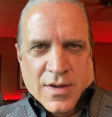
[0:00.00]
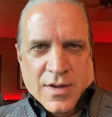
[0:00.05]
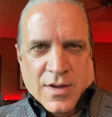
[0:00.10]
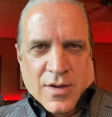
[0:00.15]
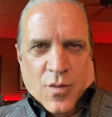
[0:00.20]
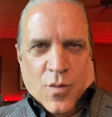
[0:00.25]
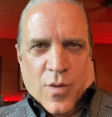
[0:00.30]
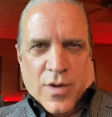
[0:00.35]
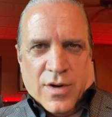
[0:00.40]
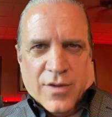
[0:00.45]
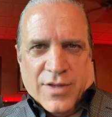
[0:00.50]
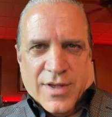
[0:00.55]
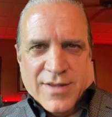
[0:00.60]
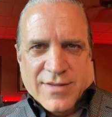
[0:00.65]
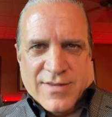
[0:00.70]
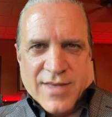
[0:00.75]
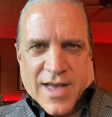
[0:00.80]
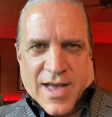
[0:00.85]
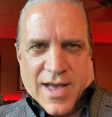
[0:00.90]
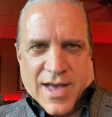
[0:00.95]
went on the
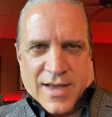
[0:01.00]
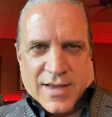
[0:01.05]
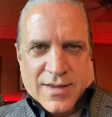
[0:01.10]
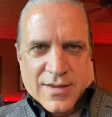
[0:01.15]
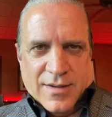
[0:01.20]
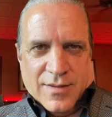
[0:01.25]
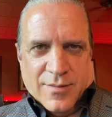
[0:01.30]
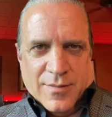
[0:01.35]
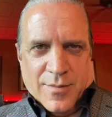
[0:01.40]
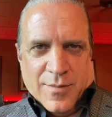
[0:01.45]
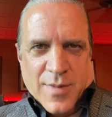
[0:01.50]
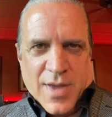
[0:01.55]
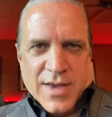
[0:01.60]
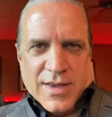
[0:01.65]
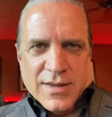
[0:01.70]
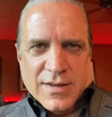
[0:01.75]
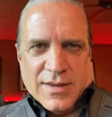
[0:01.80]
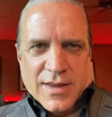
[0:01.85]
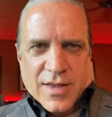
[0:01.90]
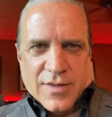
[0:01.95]
attack,
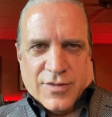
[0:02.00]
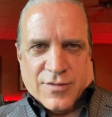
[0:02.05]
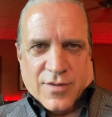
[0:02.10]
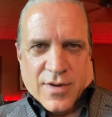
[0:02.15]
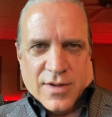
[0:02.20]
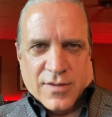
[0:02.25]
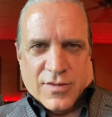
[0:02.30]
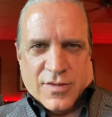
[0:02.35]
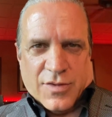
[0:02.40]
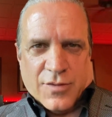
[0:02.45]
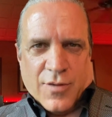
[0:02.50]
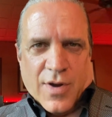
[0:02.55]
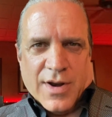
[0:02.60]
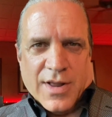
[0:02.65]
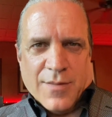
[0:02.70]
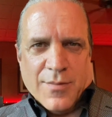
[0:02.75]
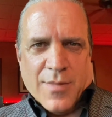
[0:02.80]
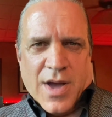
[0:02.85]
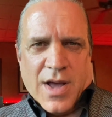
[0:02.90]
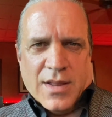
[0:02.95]
making death threats,
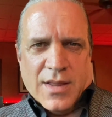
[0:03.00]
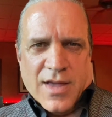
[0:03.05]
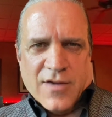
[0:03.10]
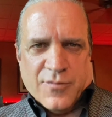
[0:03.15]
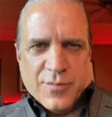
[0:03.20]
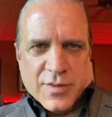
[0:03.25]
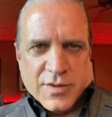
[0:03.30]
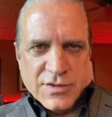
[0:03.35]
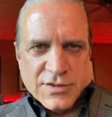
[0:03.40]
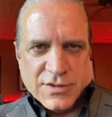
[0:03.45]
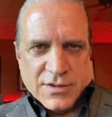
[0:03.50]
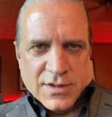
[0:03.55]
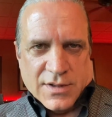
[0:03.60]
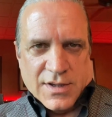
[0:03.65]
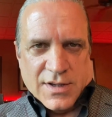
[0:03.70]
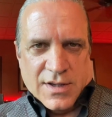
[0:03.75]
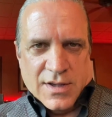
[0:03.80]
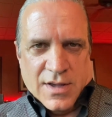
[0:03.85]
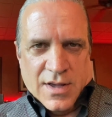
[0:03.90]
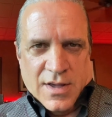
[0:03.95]
threatening my life
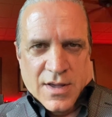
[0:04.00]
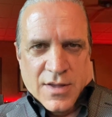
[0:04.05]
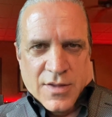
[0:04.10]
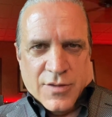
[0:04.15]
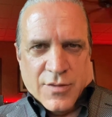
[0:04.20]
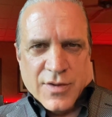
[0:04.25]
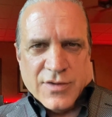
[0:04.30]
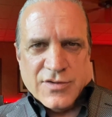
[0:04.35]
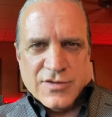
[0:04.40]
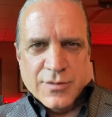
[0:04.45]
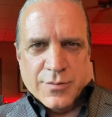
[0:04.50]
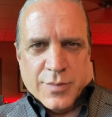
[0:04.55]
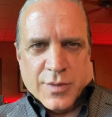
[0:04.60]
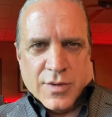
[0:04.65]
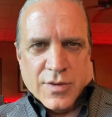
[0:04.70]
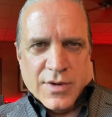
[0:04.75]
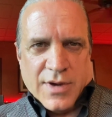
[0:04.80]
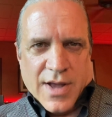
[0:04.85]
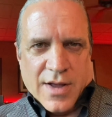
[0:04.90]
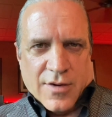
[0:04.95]
personally, threats to
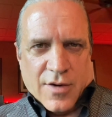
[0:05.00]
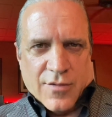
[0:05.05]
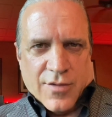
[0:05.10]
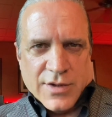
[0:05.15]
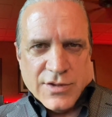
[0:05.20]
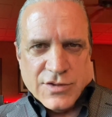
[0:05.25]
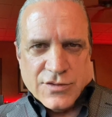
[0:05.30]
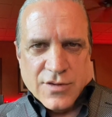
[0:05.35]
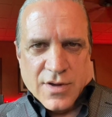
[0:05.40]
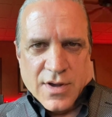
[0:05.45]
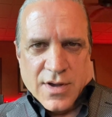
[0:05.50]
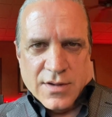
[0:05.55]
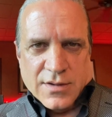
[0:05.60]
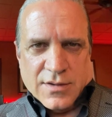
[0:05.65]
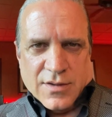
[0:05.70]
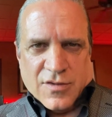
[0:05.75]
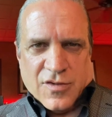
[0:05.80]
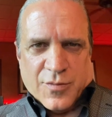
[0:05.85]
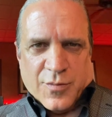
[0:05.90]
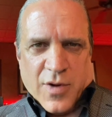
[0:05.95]
burn down our restaurant,
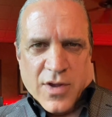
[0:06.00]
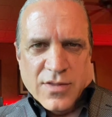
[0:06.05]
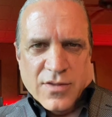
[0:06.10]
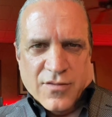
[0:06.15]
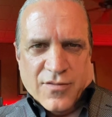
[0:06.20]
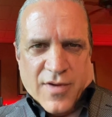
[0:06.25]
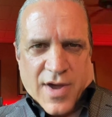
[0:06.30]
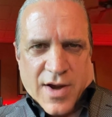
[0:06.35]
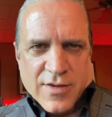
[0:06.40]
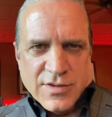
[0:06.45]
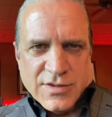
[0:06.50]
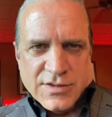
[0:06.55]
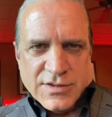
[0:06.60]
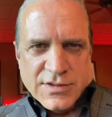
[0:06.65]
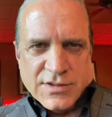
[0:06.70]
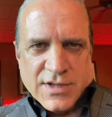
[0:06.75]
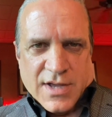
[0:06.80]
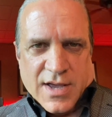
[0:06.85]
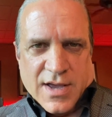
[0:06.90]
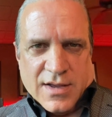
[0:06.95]
to spread the virus
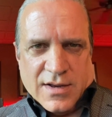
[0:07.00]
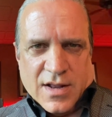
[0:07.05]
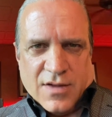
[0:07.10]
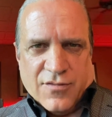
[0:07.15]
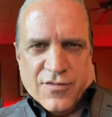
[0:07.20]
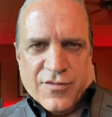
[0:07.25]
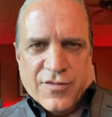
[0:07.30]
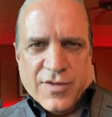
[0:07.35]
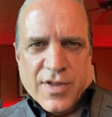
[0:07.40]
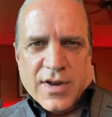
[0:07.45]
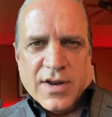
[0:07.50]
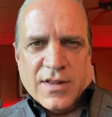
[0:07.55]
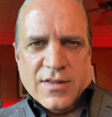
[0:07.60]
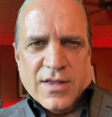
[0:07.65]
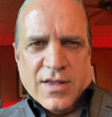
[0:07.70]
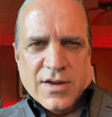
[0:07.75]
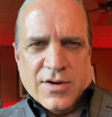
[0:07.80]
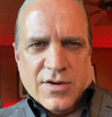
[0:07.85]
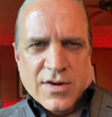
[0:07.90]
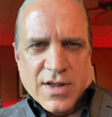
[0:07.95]
inside, and flooding
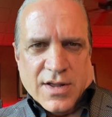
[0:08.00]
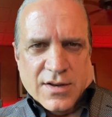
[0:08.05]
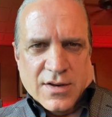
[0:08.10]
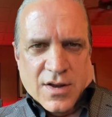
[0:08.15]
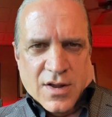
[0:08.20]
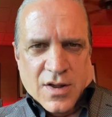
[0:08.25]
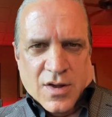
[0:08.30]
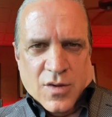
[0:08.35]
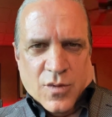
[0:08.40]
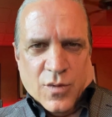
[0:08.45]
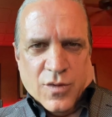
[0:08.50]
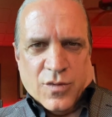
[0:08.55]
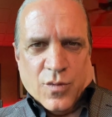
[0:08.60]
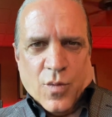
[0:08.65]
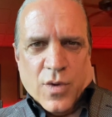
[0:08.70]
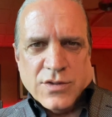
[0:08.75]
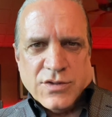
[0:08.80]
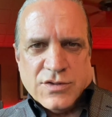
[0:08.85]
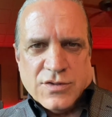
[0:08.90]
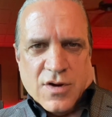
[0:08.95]
the internet with
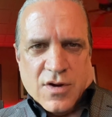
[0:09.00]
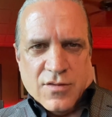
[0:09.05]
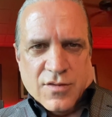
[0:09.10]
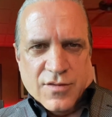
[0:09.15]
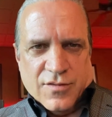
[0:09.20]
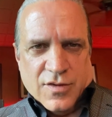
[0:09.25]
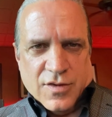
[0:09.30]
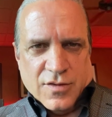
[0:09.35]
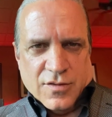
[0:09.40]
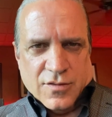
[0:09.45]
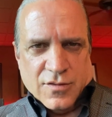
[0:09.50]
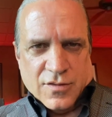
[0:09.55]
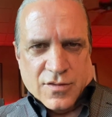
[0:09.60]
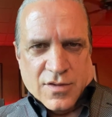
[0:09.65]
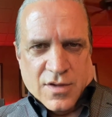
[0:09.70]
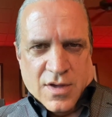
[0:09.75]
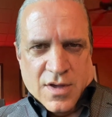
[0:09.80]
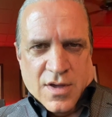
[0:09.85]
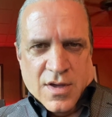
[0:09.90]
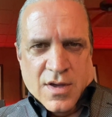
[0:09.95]
1-star reviews,
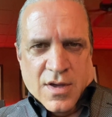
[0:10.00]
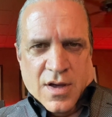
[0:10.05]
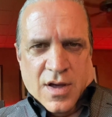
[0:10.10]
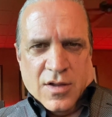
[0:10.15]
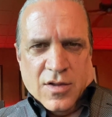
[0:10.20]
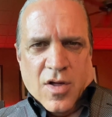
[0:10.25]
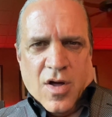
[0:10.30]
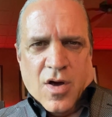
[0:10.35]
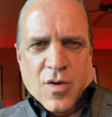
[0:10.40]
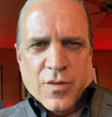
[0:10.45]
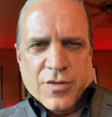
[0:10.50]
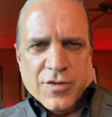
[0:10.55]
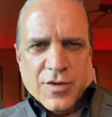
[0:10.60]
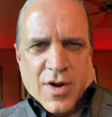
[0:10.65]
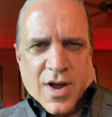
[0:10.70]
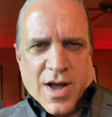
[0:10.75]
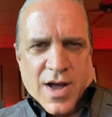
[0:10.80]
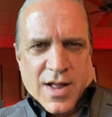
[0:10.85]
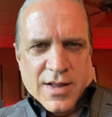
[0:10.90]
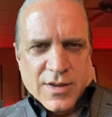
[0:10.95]
along with your
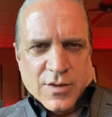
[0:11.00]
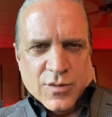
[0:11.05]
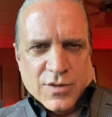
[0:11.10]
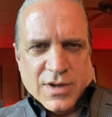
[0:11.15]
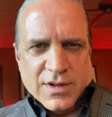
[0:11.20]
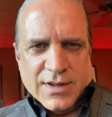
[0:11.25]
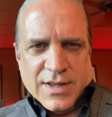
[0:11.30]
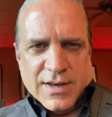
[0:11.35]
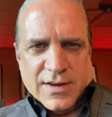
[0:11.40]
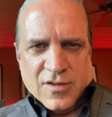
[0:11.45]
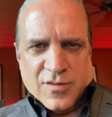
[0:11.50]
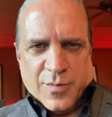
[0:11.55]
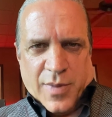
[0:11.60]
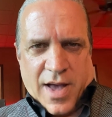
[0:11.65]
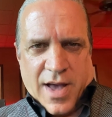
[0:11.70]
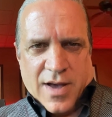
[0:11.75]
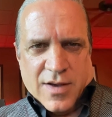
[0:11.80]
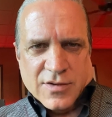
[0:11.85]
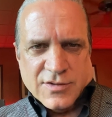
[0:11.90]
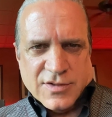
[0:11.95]
Hollywood elitist
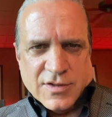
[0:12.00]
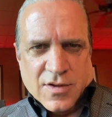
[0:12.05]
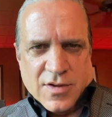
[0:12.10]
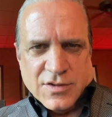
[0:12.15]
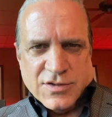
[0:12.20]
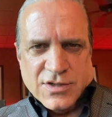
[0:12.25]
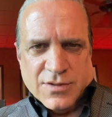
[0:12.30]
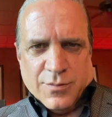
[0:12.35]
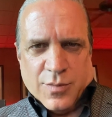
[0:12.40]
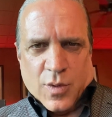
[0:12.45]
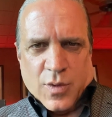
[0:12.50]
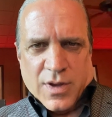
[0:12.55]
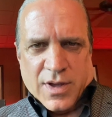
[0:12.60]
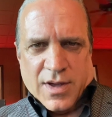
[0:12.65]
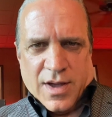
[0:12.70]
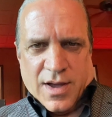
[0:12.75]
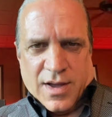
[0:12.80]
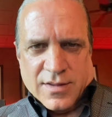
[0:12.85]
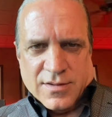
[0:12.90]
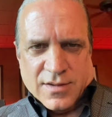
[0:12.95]
pals launching
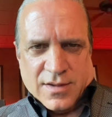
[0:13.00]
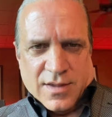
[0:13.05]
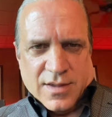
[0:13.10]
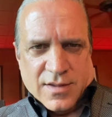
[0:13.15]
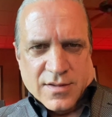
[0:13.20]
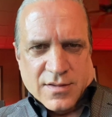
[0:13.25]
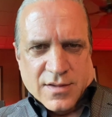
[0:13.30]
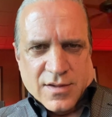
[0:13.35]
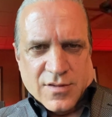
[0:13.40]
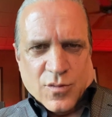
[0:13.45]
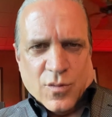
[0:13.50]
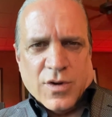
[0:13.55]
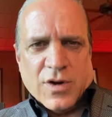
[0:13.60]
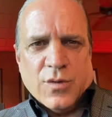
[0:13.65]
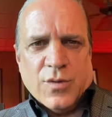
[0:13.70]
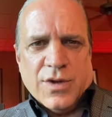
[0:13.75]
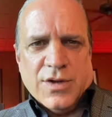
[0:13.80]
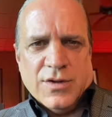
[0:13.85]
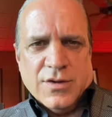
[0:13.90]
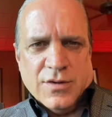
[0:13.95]
boycotts against us. What
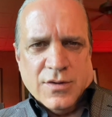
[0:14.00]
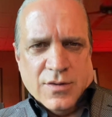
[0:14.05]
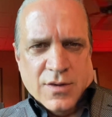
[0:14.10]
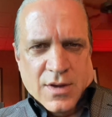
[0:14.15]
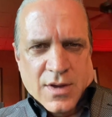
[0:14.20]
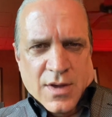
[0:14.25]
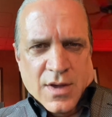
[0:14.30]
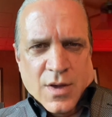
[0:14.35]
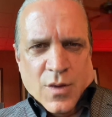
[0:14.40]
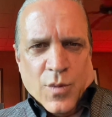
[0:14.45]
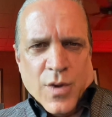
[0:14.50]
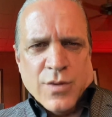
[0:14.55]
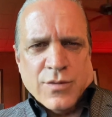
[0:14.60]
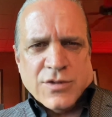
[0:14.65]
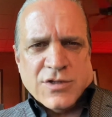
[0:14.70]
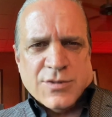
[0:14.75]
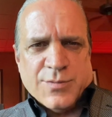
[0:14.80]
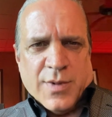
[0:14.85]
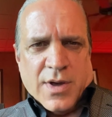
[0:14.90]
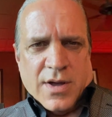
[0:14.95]
do? We
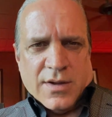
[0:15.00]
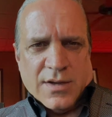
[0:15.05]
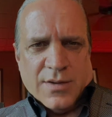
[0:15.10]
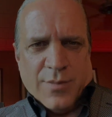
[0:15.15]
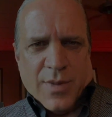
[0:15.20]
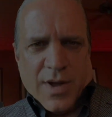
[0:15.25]
responded by